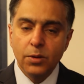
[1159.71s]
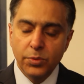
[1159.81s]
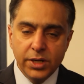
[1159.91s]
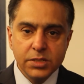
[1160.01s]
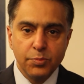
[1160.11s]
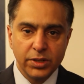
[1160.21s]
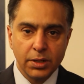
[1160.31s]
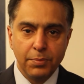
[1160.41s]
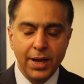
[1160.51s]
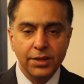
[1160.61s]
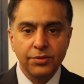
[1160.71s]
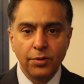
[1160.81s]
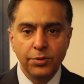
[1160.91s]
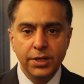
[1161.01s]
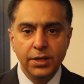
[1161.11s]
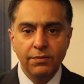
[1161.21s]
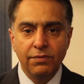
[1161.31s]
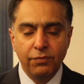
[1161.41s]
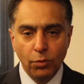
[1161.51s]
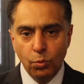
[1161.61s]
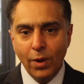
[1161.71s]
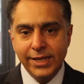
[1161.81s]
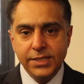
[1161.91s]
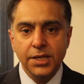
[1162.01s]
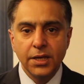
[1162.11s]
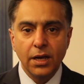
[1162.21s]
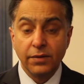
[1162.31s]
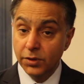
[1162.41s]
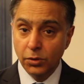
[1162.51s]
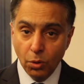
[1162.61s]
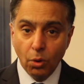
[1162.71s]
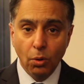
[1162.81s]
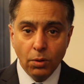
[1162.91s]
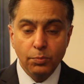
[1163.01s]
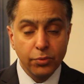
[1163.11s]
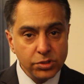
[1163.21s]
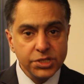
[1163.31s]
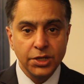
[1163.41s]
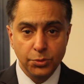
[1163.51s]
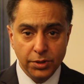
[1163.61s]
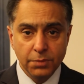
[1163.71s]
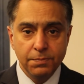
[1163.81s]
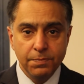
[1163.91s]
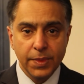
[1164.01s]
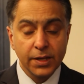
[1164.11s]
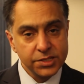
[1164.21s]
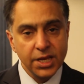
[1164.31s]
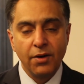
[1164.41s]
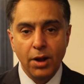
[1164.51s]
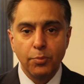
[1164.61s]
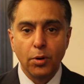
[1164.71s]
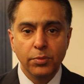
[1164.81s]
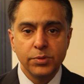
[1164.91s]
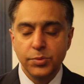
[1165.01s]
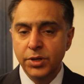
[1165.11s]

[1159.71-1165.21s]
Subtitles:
We need to bring them back, throw the full weight of the law, prosecute them, because they are our problems.